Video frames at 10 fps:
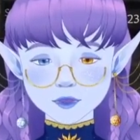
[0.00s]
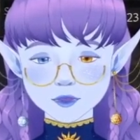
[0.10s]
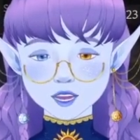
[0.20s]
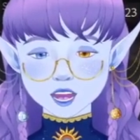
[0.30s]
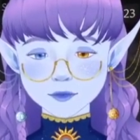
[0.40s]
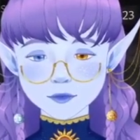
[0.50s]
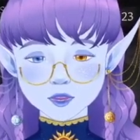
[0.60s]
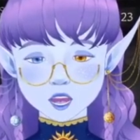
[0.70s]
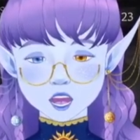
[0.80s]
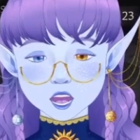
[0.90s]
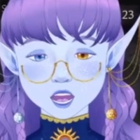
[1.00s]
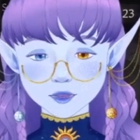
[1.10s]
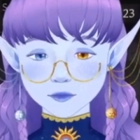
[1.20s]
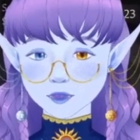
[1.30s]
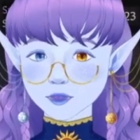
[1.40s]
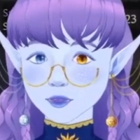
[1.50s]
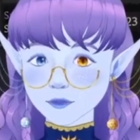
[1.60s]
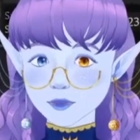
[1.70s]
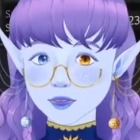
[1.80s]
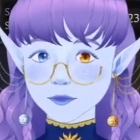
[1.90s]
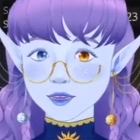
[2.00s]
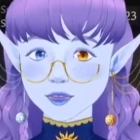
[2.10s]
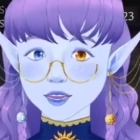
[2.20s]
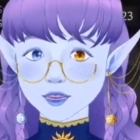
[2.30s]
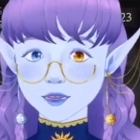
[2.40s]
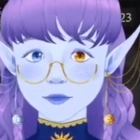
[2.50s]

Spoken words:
I am not going to confess my love.